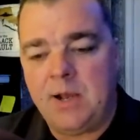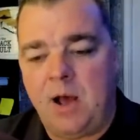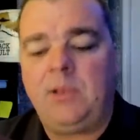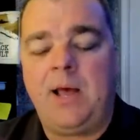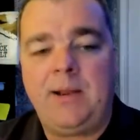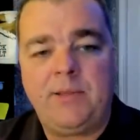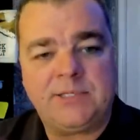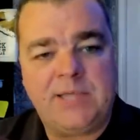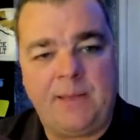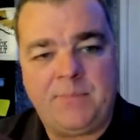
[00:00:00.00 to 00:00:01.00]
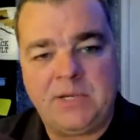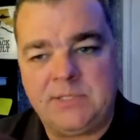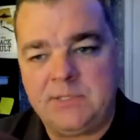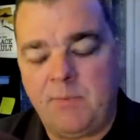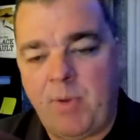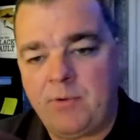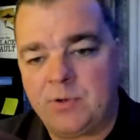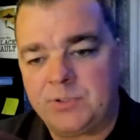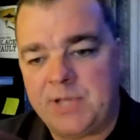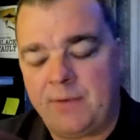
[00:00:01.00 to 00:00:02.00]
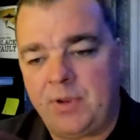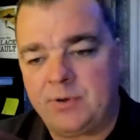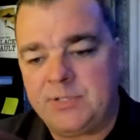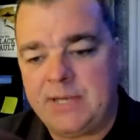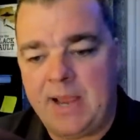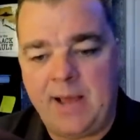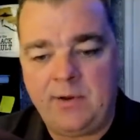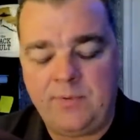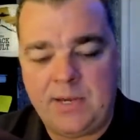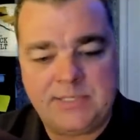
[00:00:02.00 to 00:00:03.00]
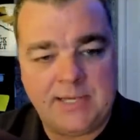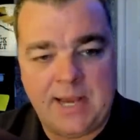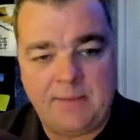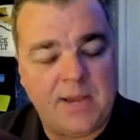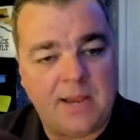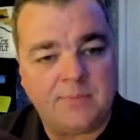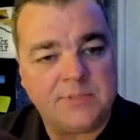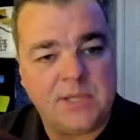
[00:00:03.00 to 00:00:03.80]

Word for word: a lot of the skeptics and debunkers out there today, I don't need to name names.